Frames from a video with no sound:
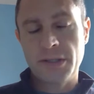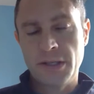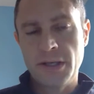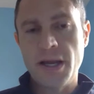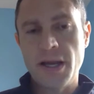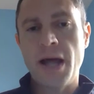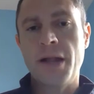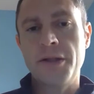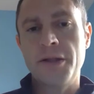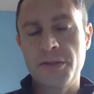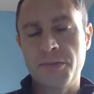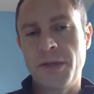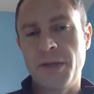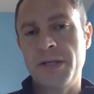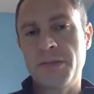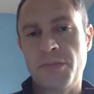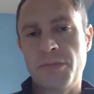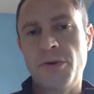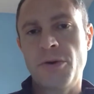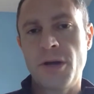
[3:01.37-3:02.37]

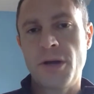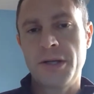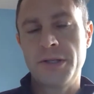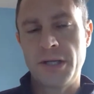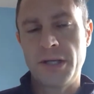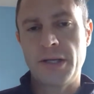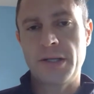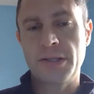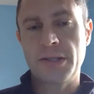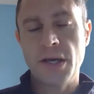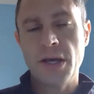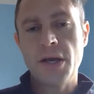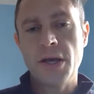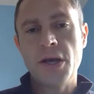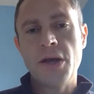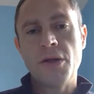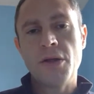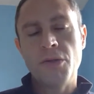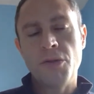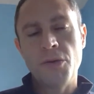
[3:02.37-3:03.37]
knowledge-based projects,
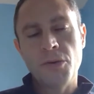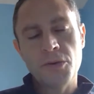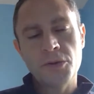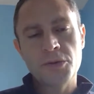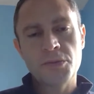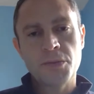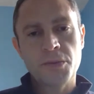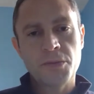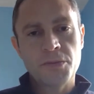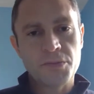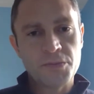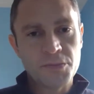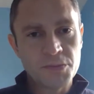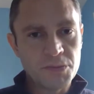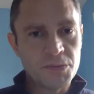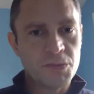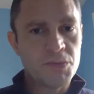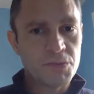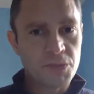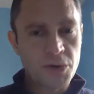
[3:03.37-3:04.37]
those
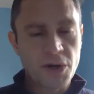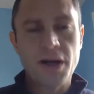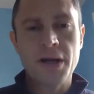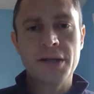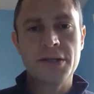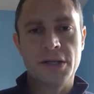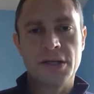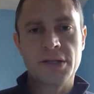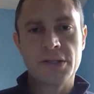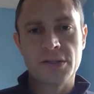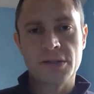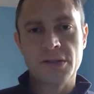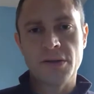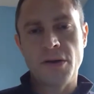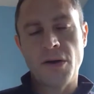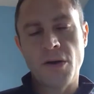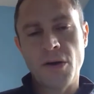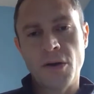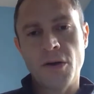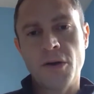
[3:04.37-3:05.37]
projects
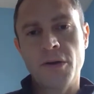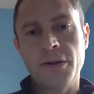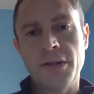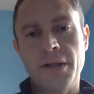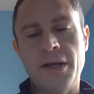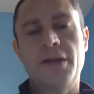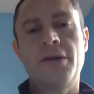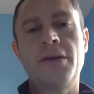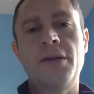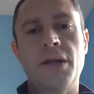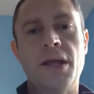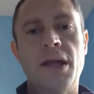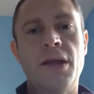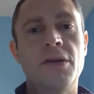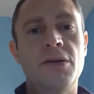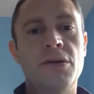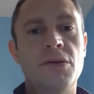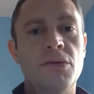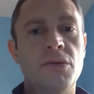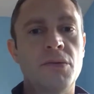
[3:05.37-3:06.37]
are led
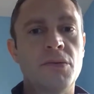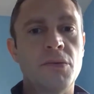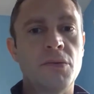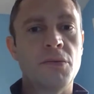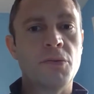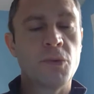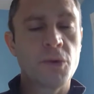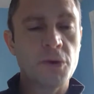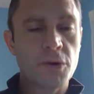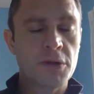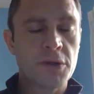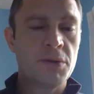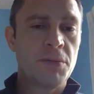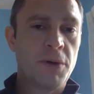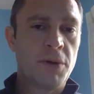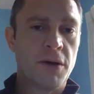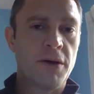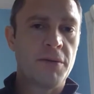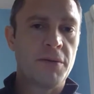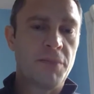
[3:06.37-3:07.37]
and worked
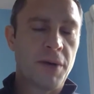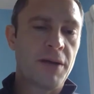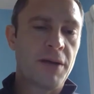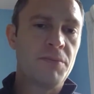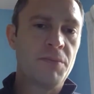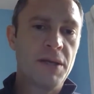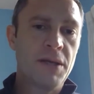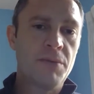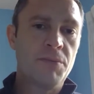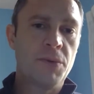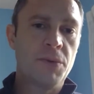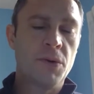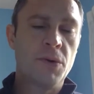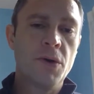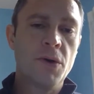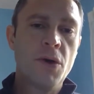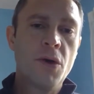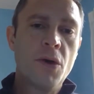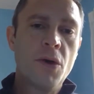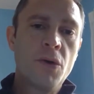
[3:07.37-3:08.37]
upon by
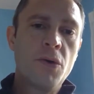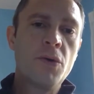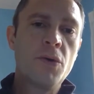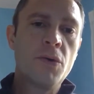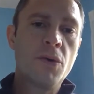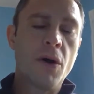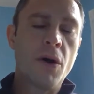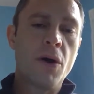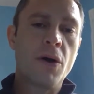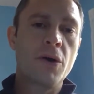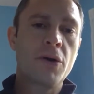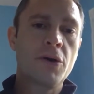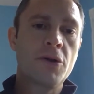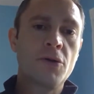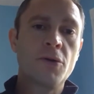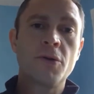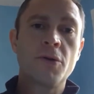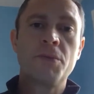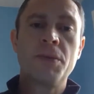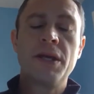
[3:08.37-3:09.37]
people who are
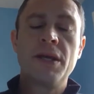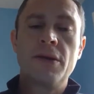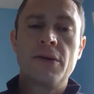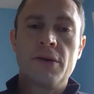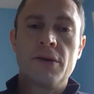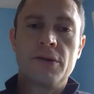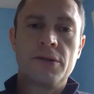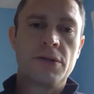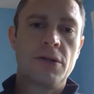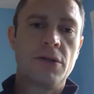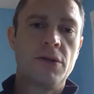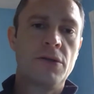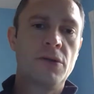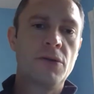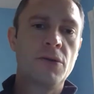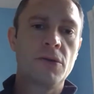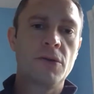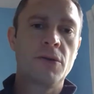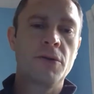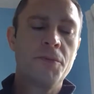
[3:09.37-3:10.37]
your peers.
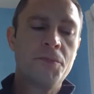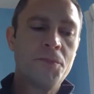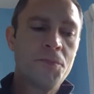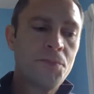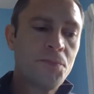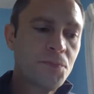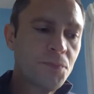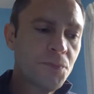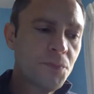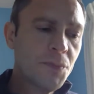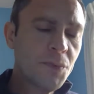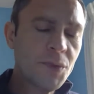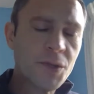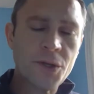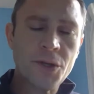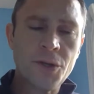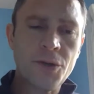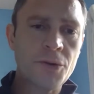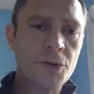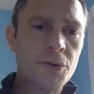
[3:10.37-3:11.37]
You're
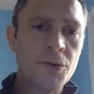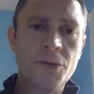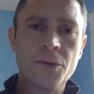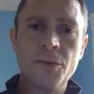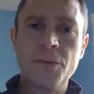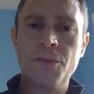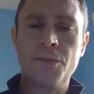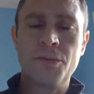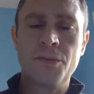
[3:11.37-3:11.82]
the